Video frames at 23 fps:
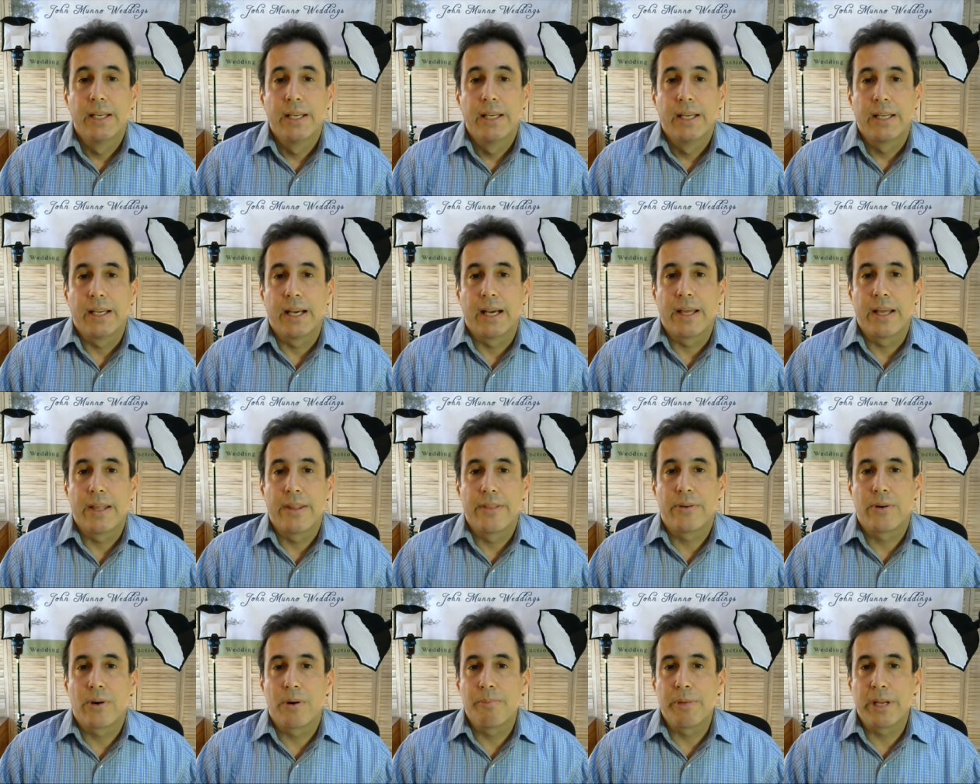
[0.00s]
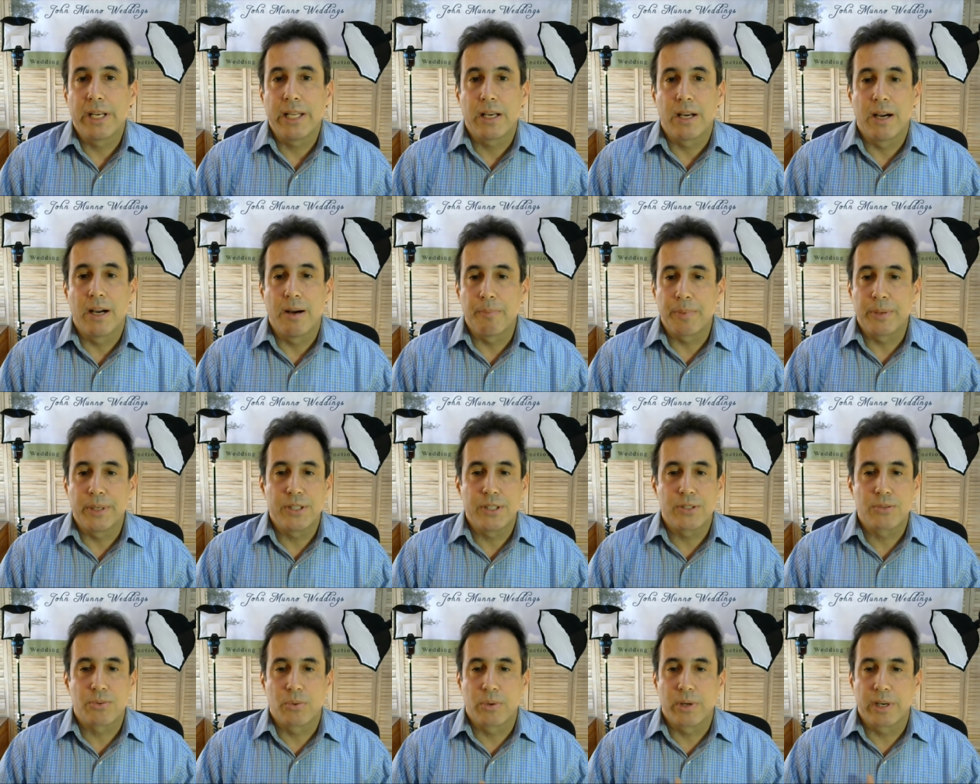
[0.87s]
Uh, there are many
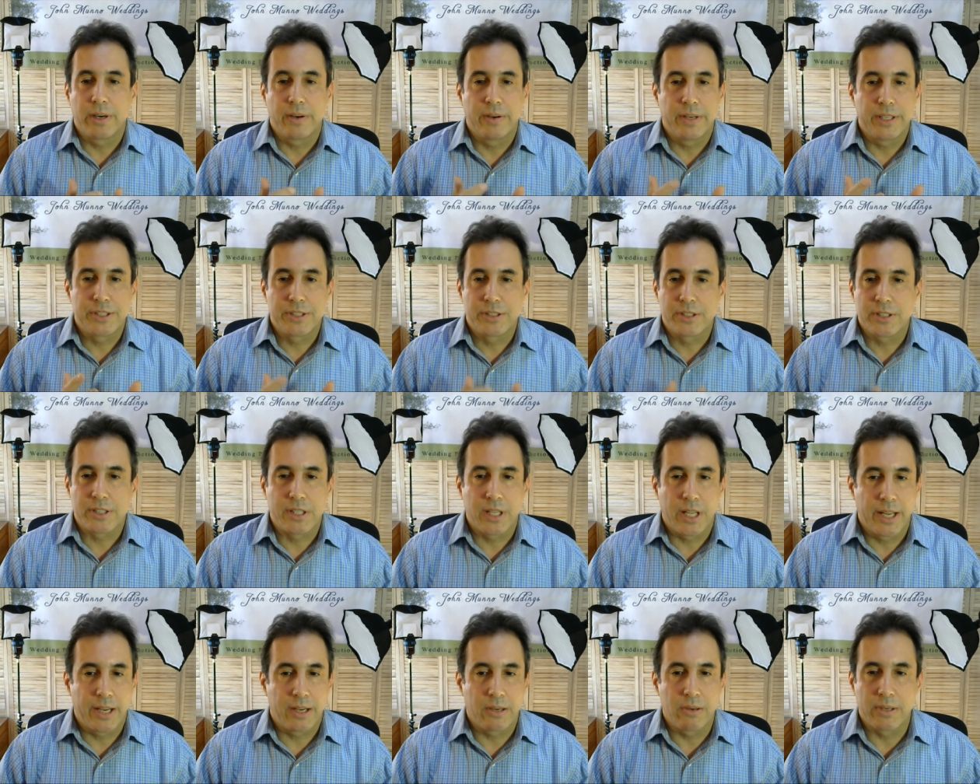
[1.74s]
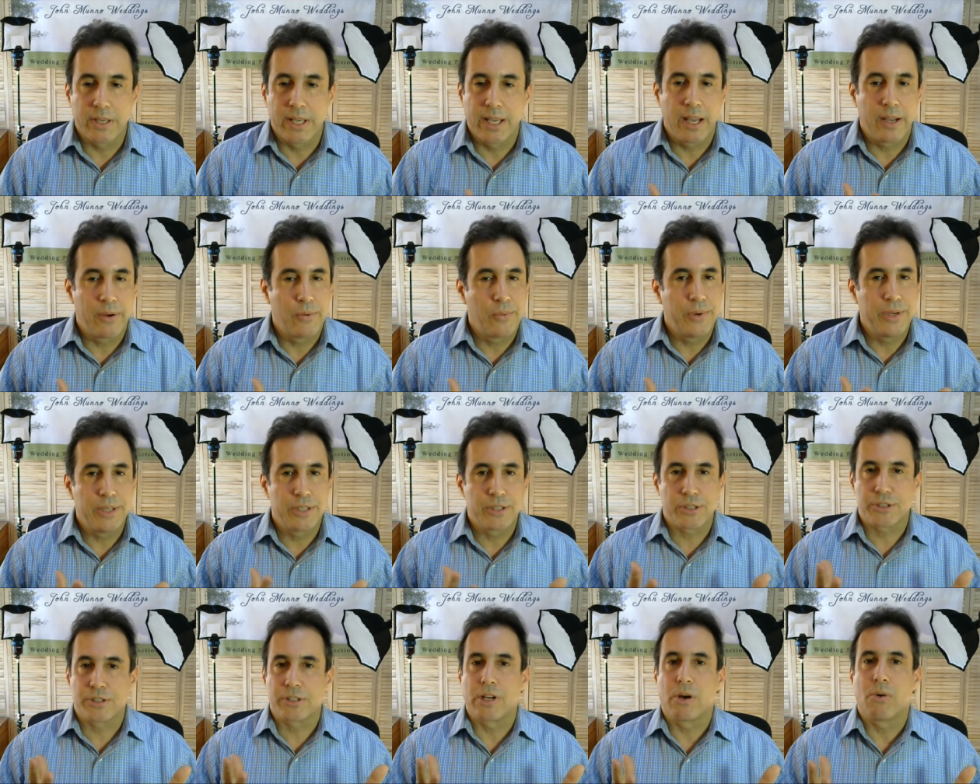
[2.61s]
companies where it's just like, okay, we
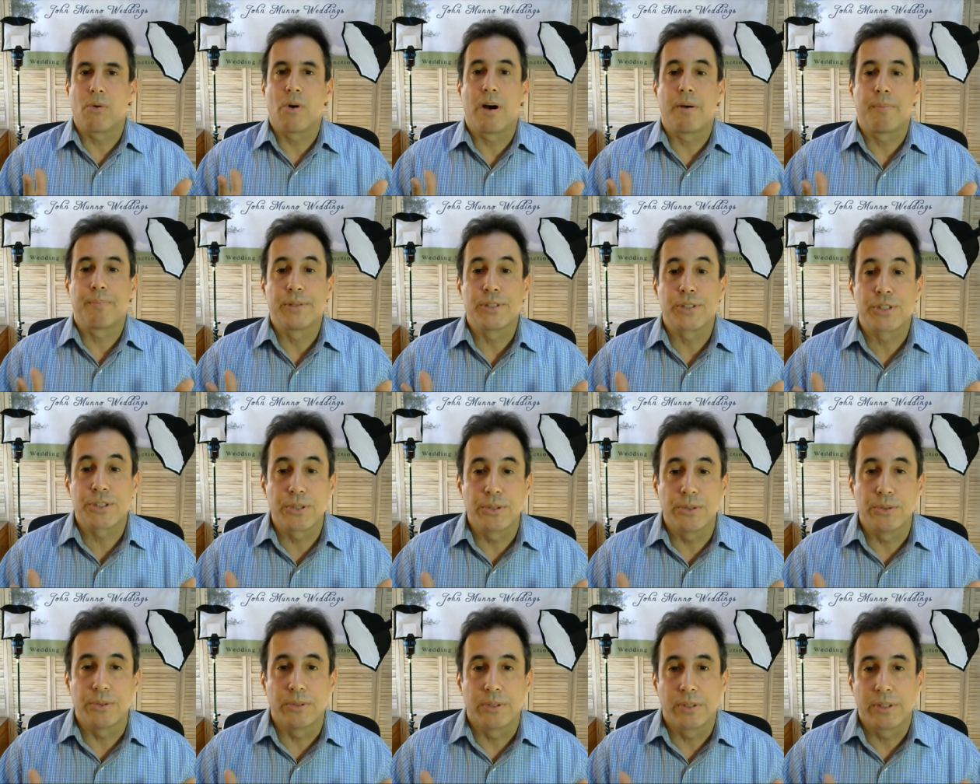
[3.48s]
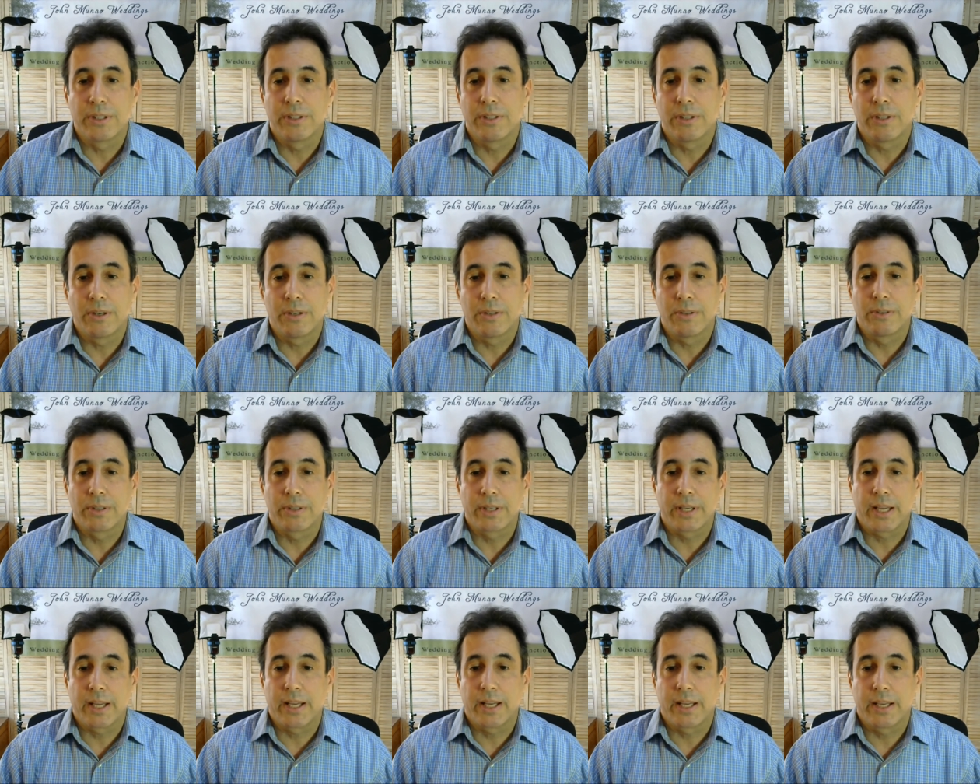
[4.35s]
just show up and shoot, you know,
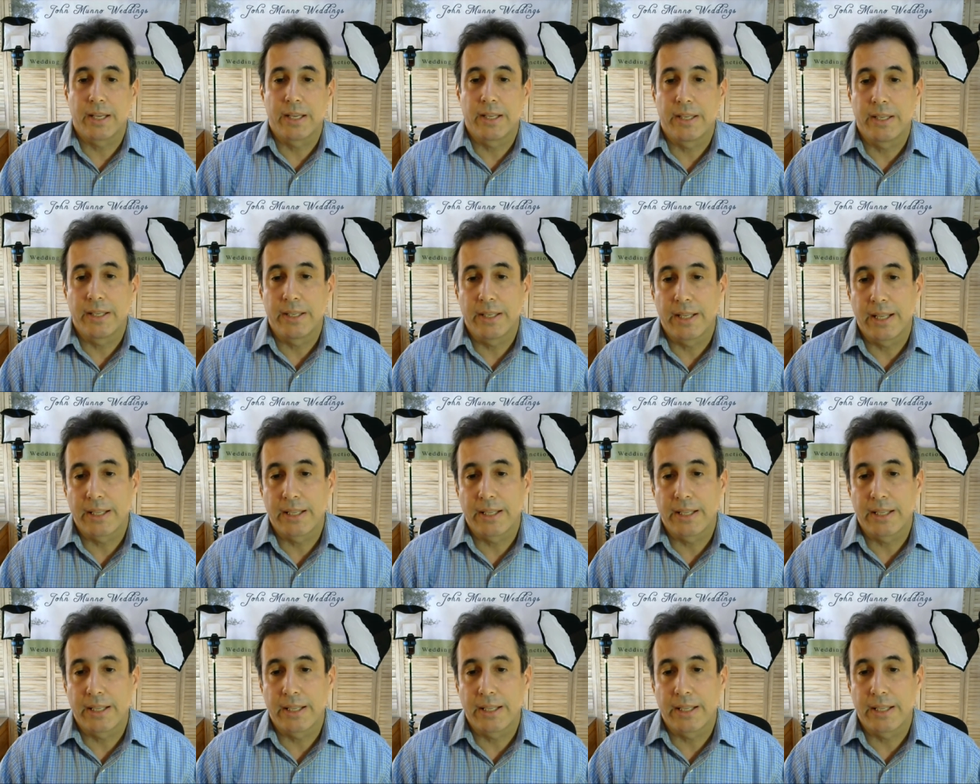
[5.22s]
okay, that's